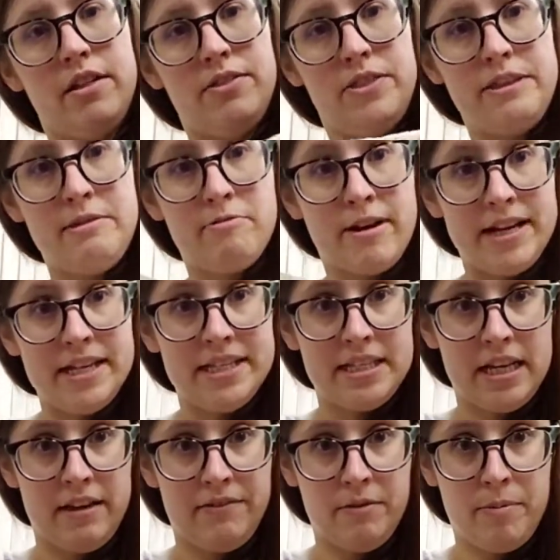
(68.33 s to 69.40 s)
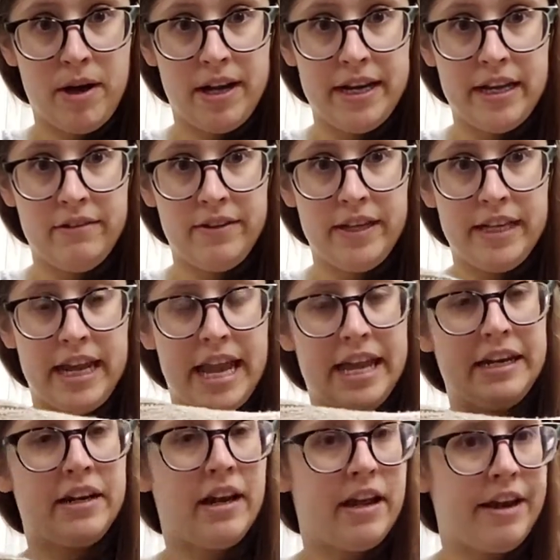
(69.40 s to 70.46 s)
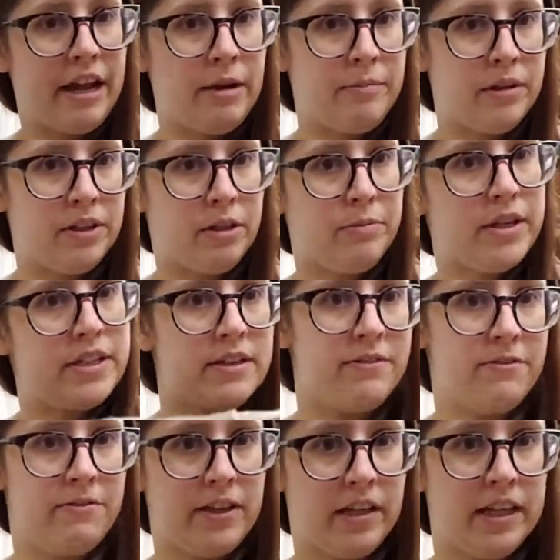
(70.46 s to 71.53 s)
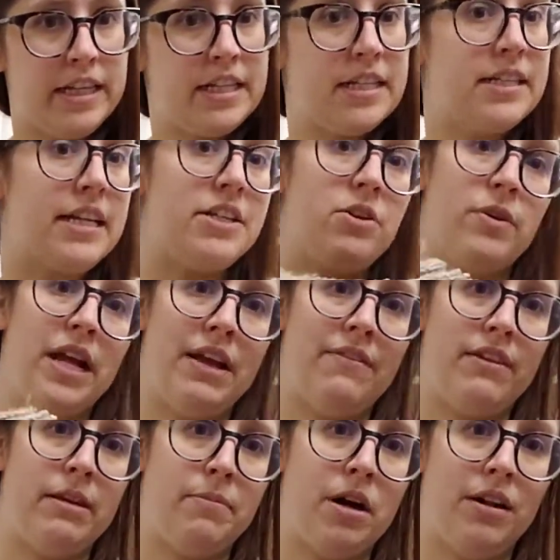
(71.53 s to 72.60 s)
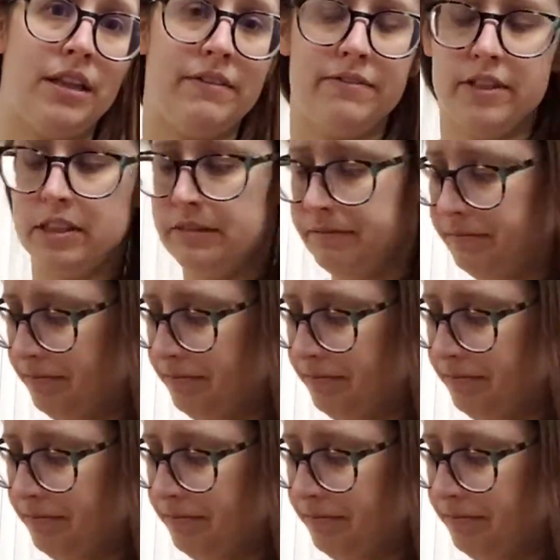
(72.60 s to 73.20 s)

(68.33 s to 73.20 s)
the rest of the body of it and cutting up a little bit to fill it since I don't have any polyfill.